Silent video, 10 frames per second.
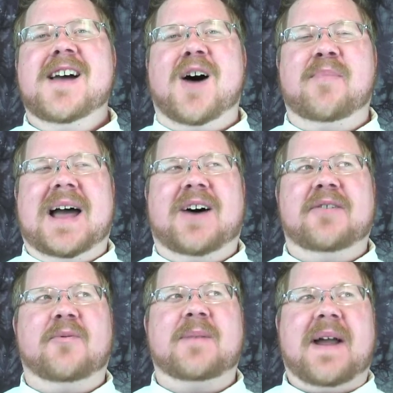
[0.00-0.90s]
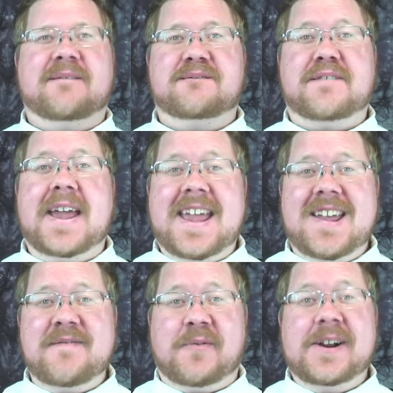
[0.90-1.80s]
about one of my
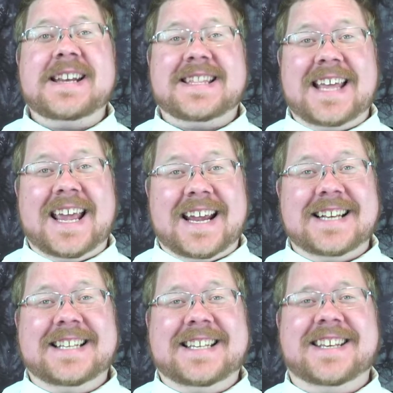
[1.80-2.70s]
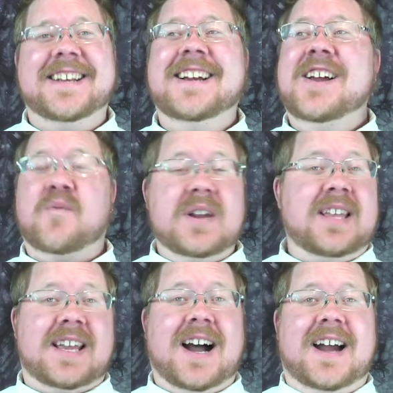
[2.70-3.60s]
favorite things.
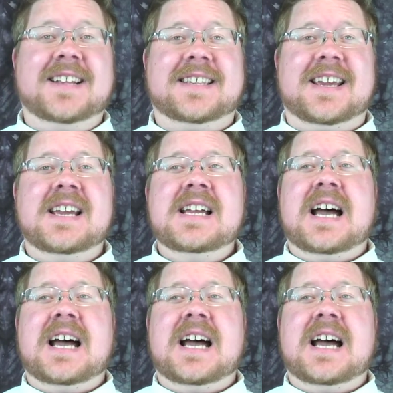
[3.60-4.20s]
Really, honestly.